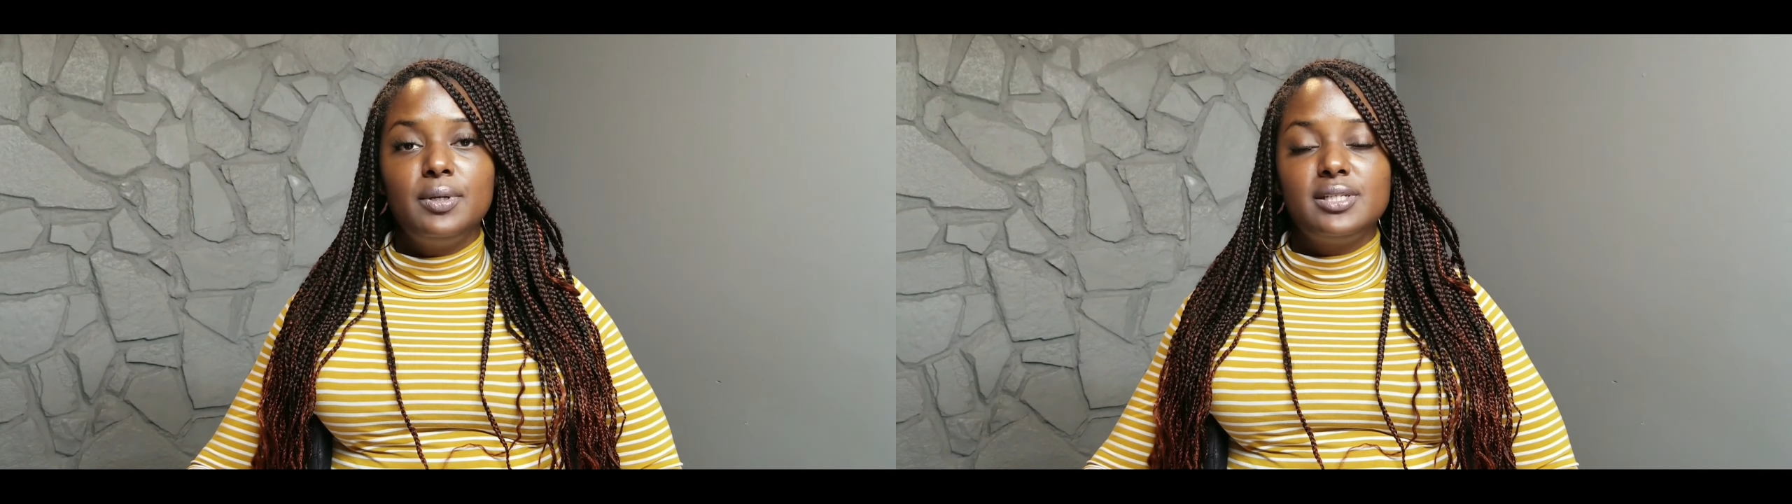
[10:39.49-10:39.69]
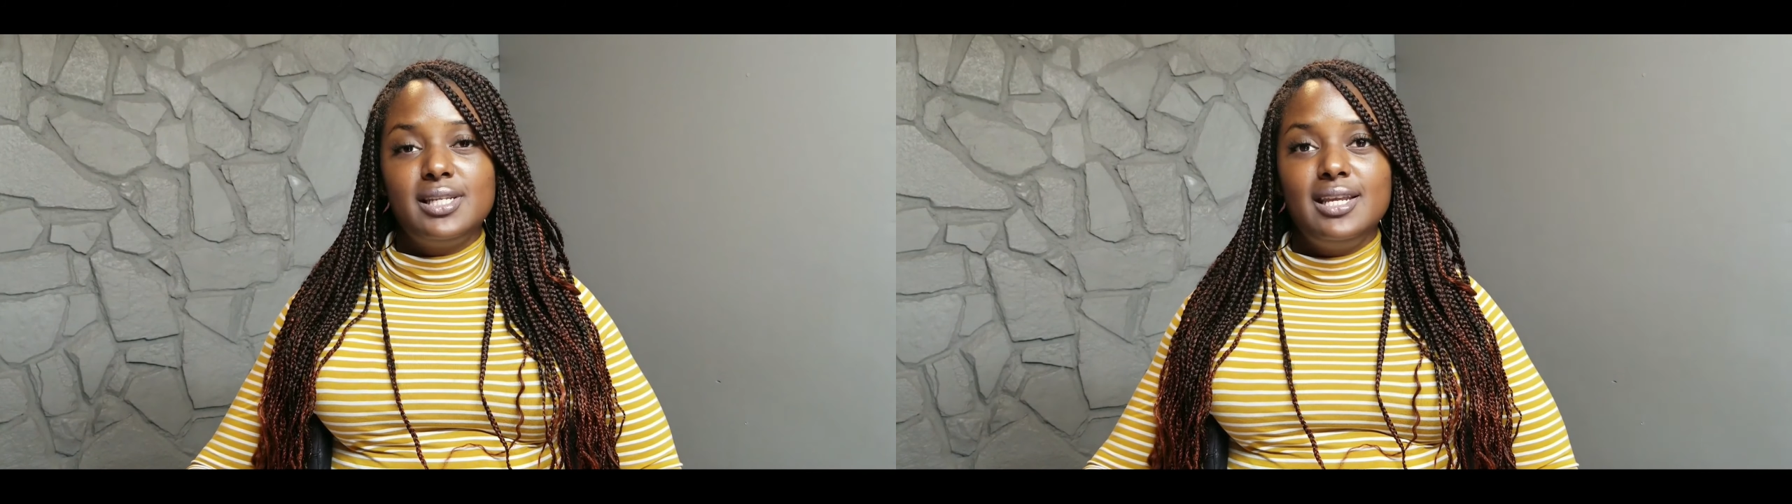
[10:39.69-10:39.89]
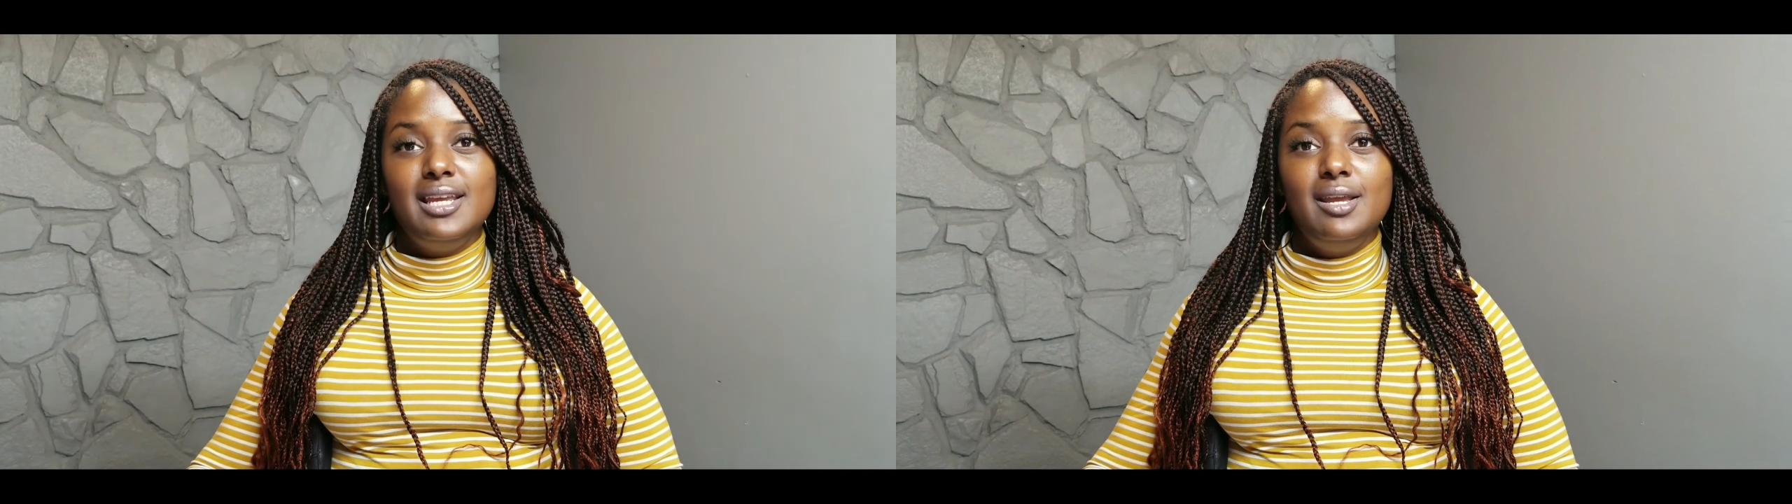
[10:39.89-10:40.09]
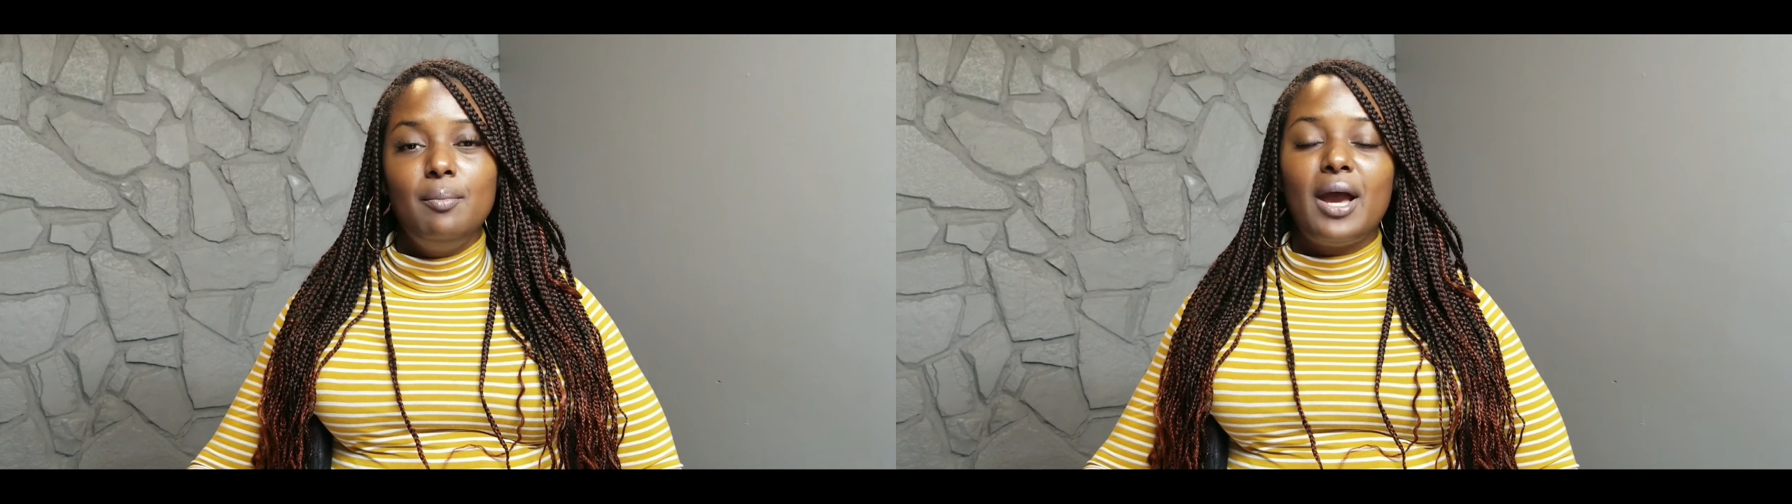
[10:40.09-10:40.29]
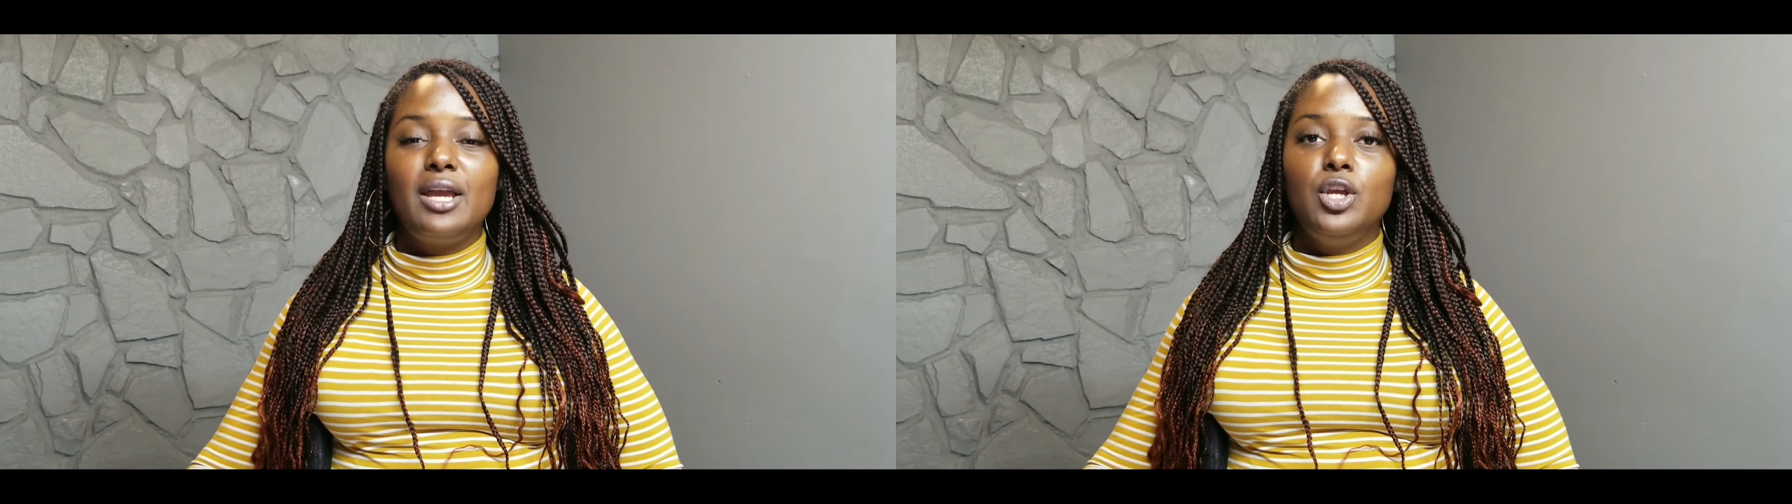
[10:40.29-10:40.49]
tea
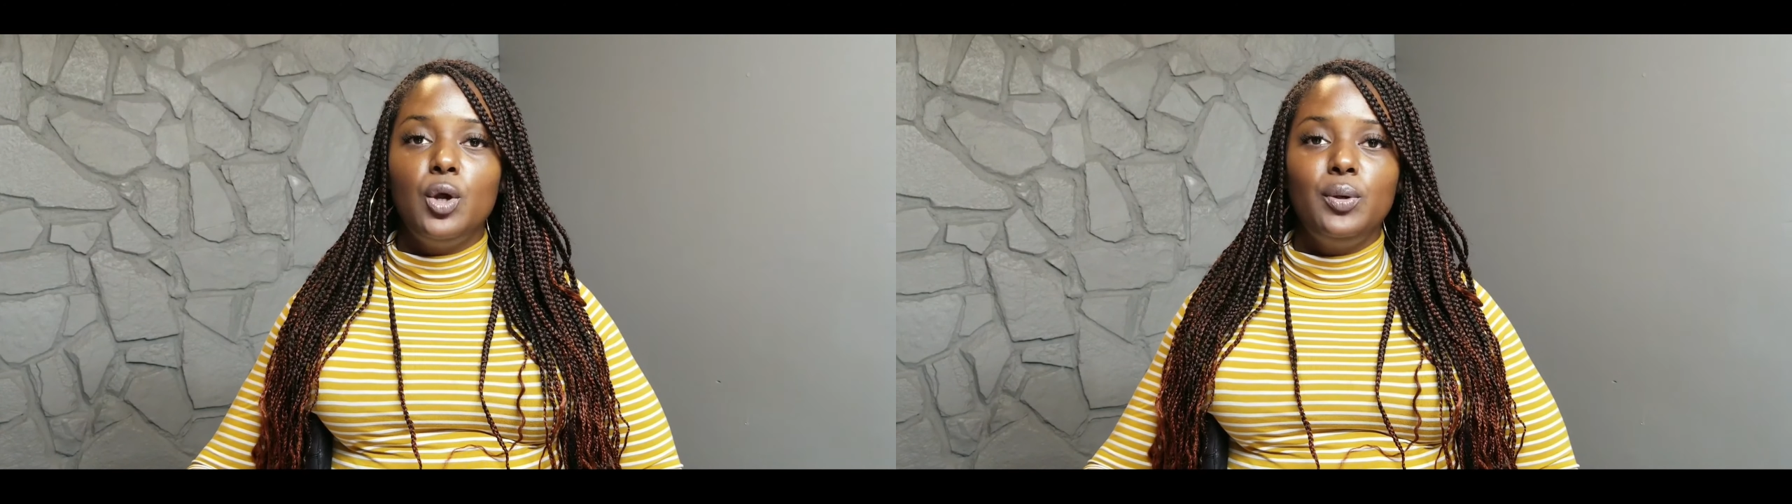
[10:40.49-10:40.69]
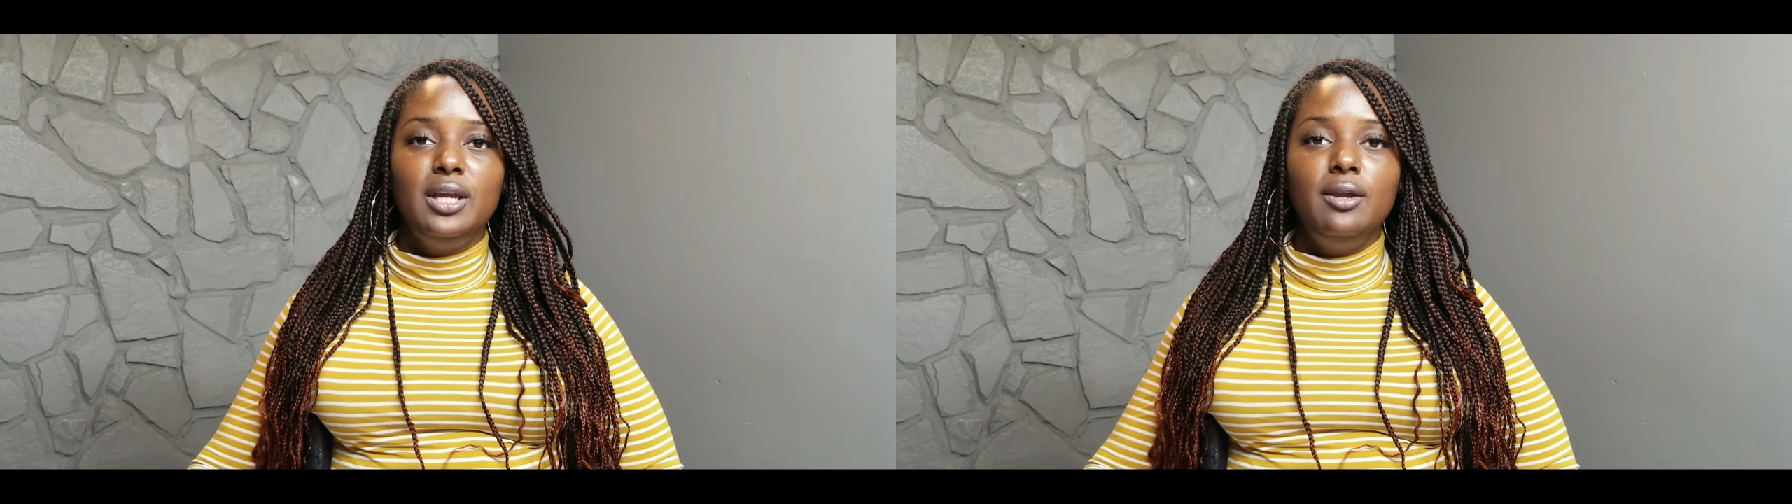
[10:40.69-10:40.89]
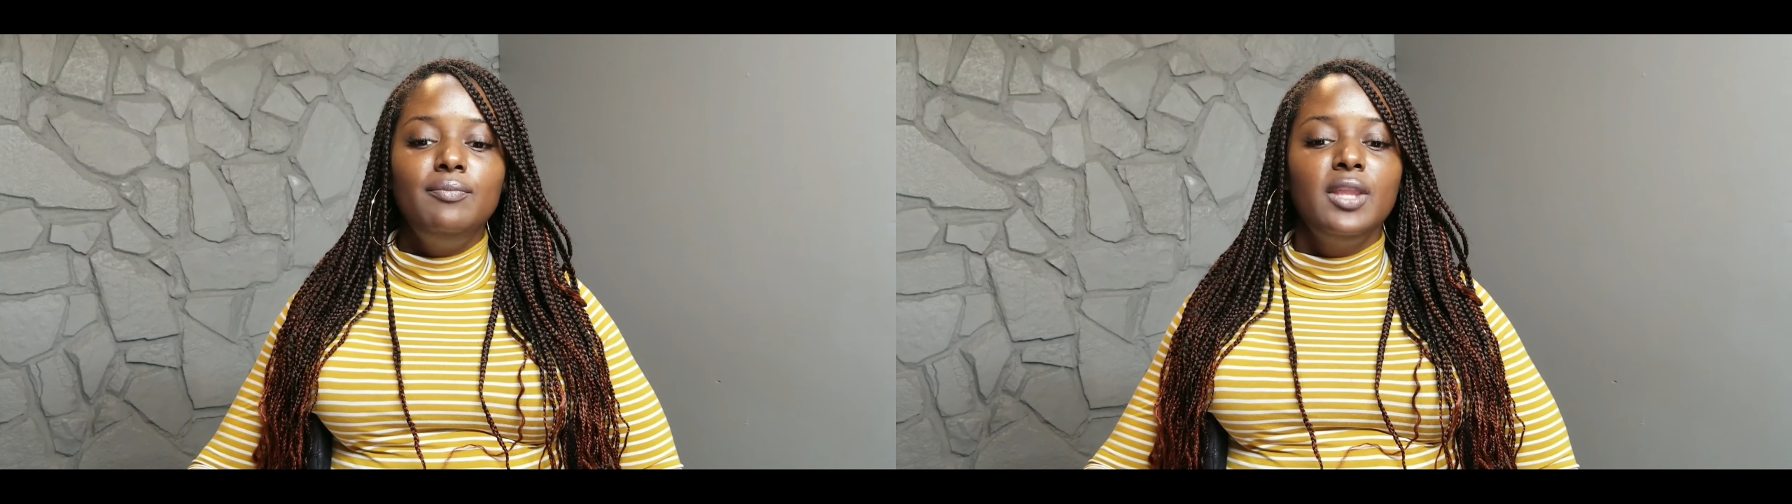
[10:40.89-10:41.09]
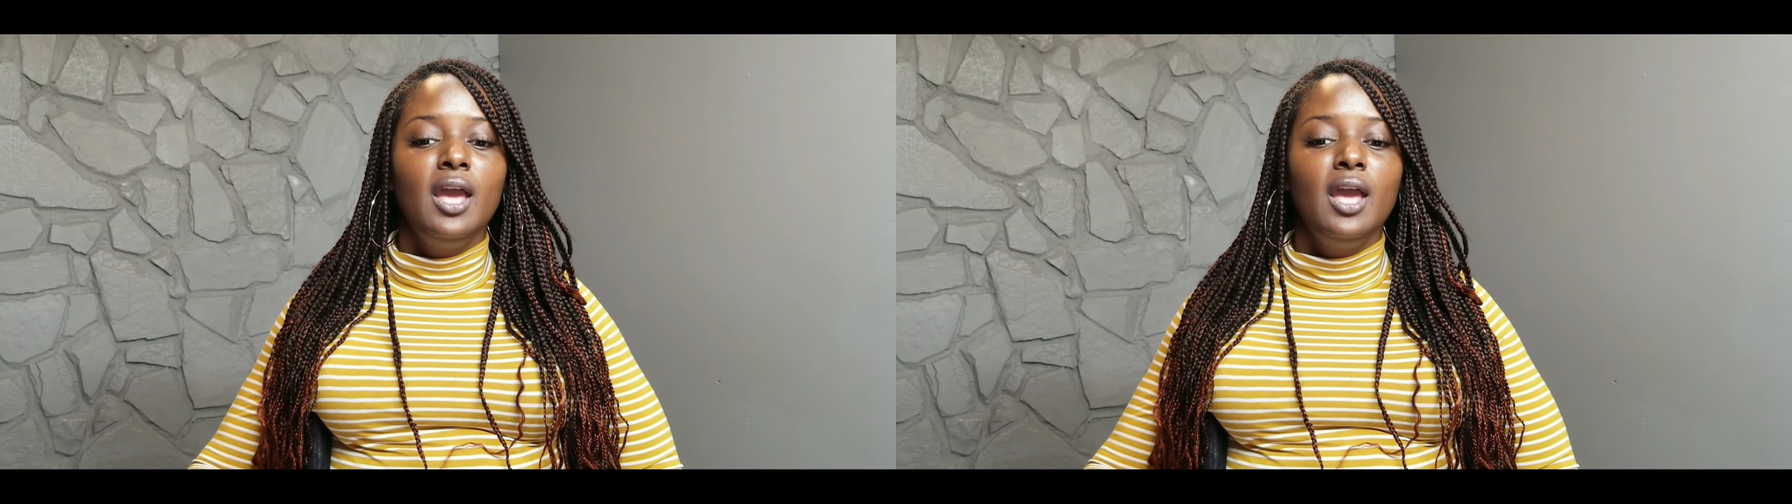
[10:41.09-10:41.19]
by Yogi.